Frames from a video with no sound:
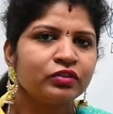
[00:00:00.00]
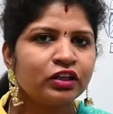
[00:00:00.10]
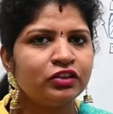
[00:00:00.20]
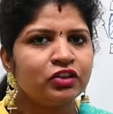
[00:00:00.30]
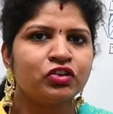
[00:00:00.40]

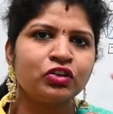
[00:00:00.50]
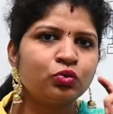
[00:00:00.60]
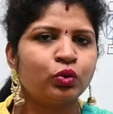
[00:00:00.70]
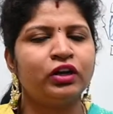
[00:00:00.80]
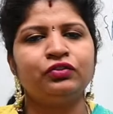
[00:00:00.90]
This
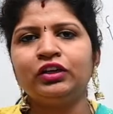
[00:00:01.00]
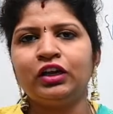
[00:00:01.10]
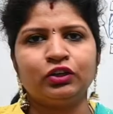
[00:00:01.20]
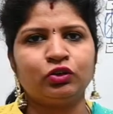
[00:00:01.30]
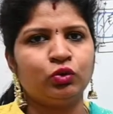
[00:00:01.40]
is one of the
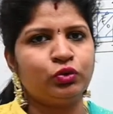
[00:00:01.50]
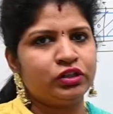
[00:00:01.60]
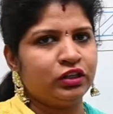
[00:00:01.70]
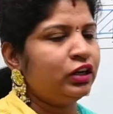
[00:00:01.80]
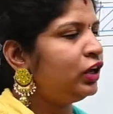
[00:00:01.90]

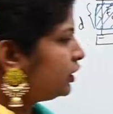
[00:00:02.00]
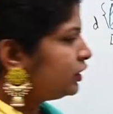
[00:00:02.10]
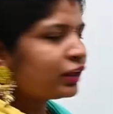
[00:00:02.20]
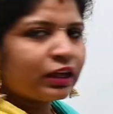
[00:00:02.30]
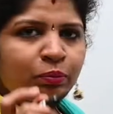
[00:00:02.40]
conclusion.
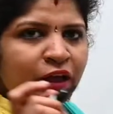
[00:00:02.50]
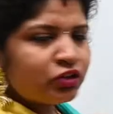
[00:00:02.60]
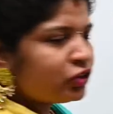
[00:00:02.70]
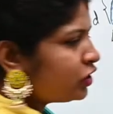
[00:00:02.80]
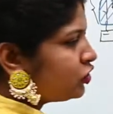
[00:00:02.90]
The
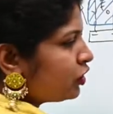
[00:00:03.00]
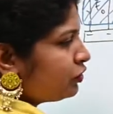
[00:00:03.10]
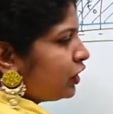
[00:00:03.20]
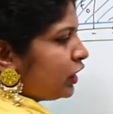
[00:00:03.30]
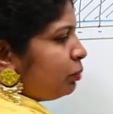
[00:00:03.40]
capacitance
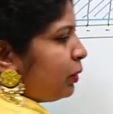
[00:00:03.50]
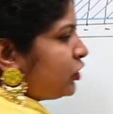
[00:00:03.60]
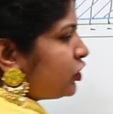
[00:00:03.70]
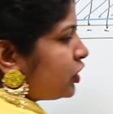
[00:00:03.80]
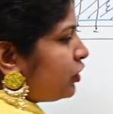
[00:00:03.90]
of the
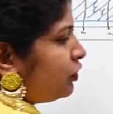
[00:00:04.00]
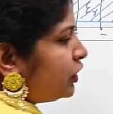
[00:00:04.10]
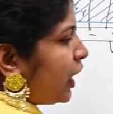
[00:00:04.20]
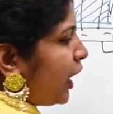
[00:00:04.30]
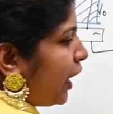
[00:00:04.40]
capacitor with
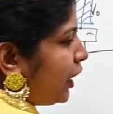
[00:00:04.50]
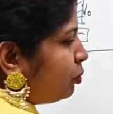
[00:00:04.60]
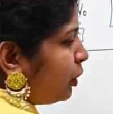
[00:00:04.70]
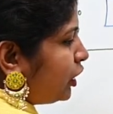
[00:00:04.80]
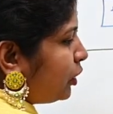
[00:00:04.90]
the air
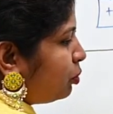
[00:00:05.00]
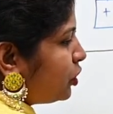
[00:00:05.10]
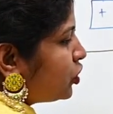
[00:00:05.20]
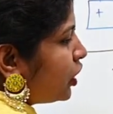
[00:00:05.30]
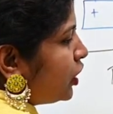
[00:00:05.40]
medium
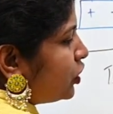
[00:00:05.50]
is